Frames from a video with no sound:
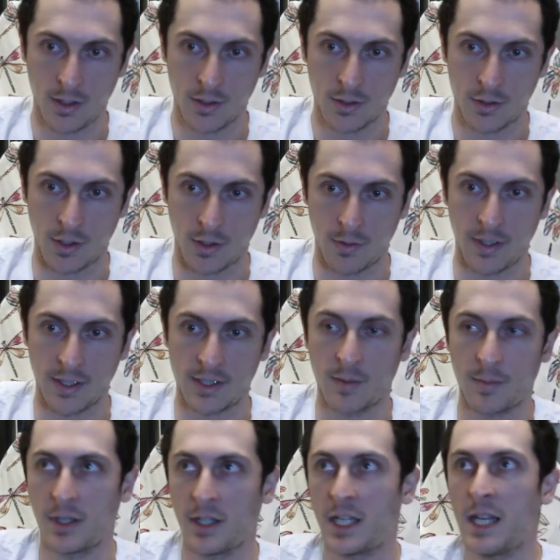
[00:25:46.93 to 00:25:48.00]
So it's
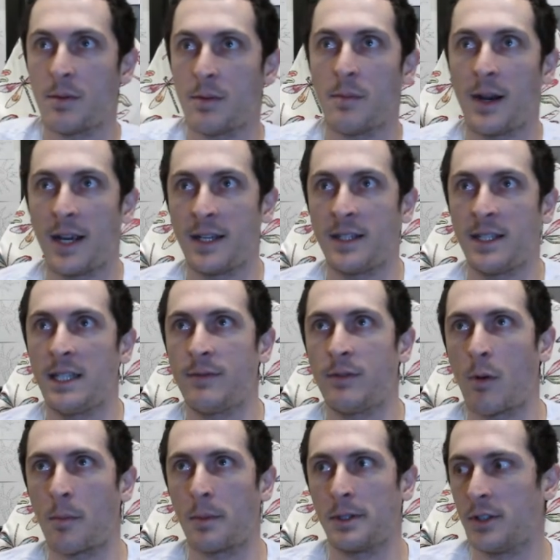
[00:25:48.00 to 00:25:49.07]
something to keep in mind even
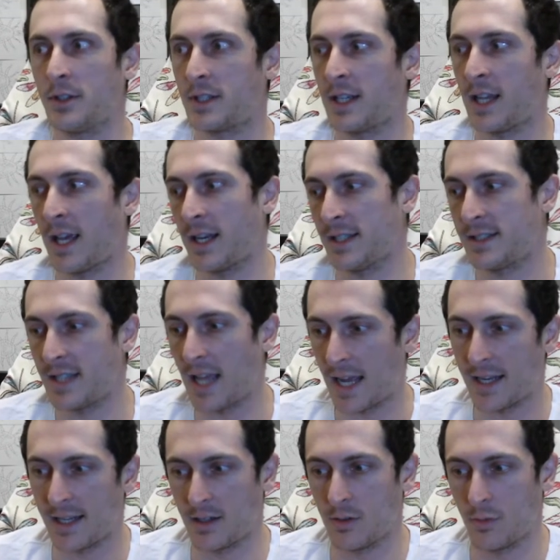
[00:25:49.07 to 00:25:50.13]
when we're looking at a
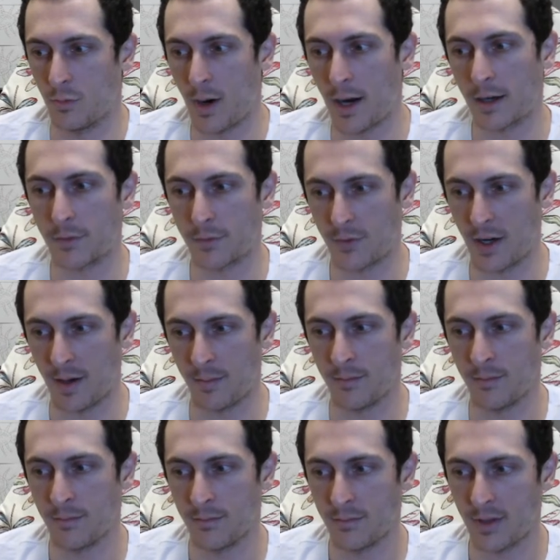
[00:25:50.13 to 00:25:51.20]
static wireframe,
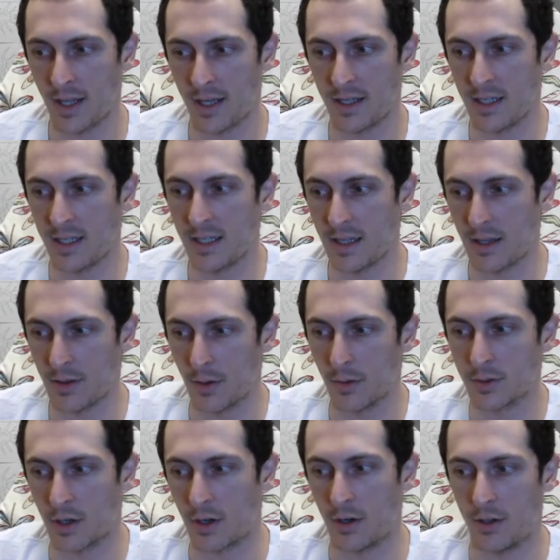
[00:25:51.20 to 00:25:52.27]
that
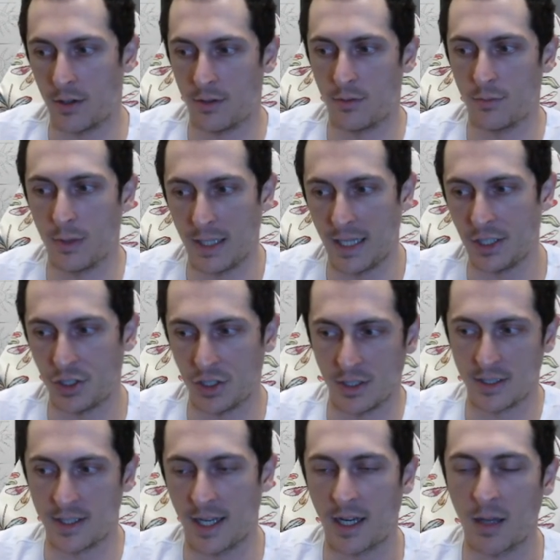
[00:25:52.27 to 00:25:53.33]
those are
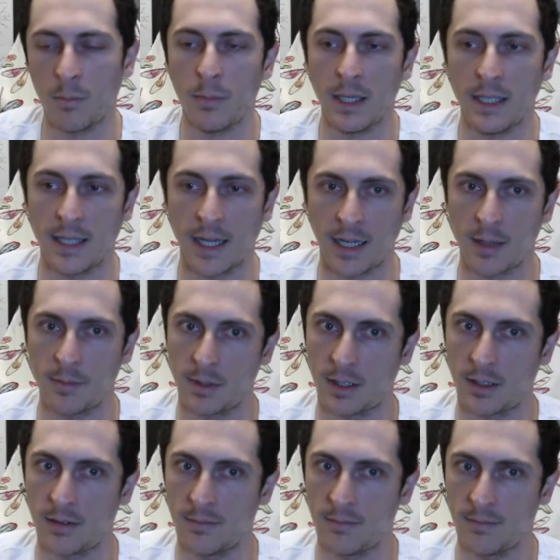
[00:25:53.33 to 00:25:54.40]
relations that can be
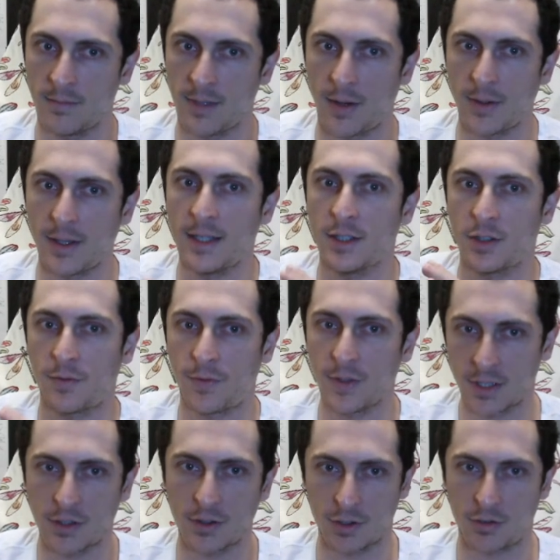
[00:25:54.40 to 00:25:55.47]
dynamic. Now, in a
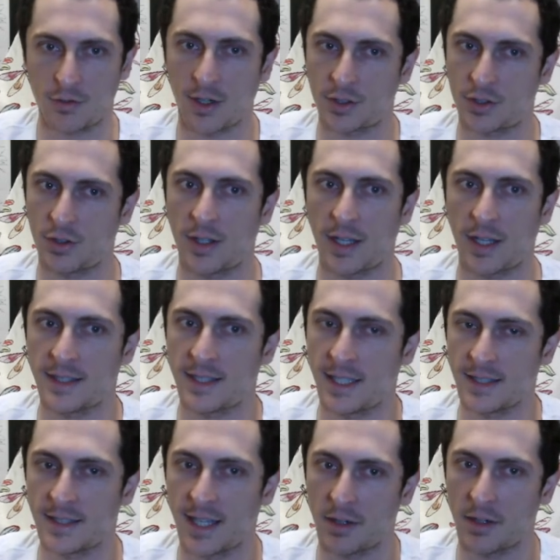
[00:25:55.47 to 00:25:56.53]
physical structure like a
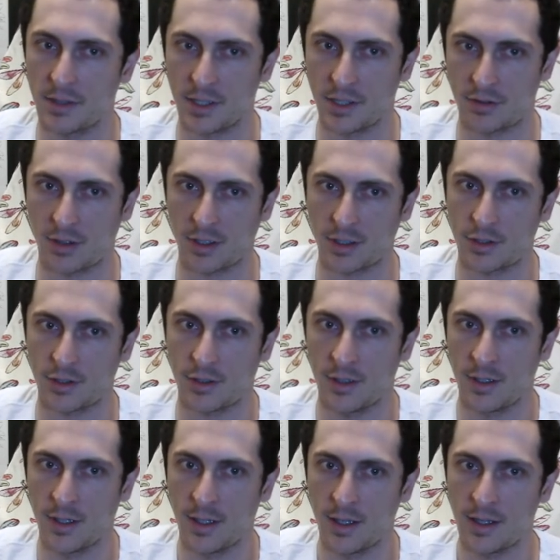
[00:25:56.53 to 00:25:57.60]
tensegrity structure,
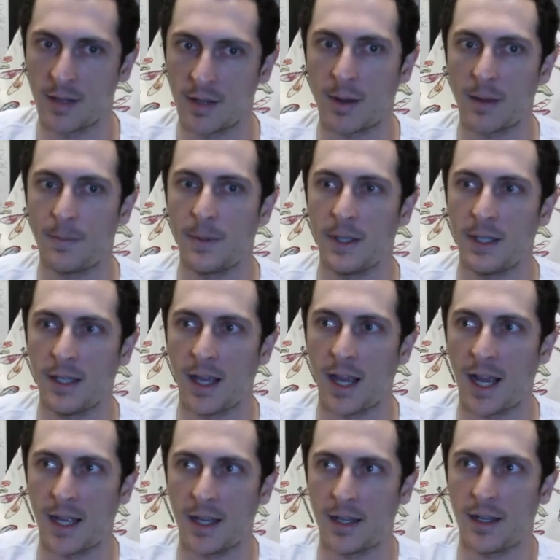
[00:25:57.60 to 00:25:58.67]
they might be
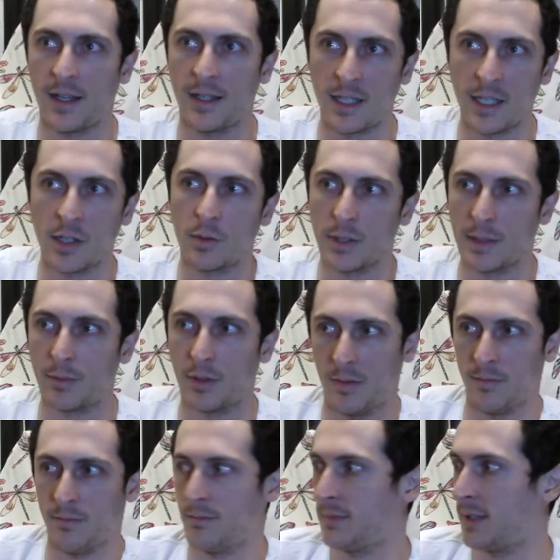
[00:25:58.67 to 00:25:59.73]
at an
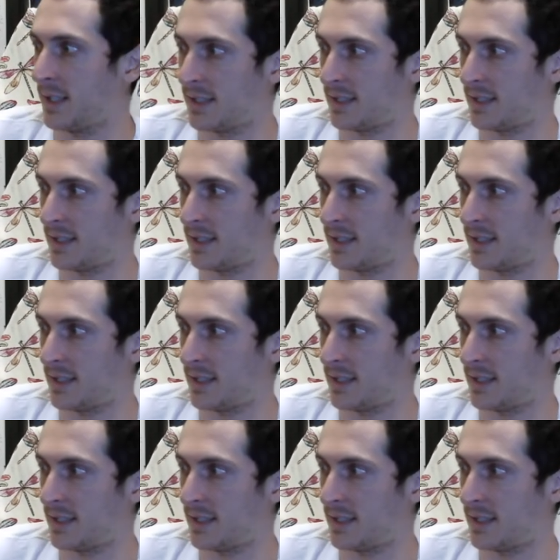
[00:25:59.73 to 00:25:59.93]
equilibrium that's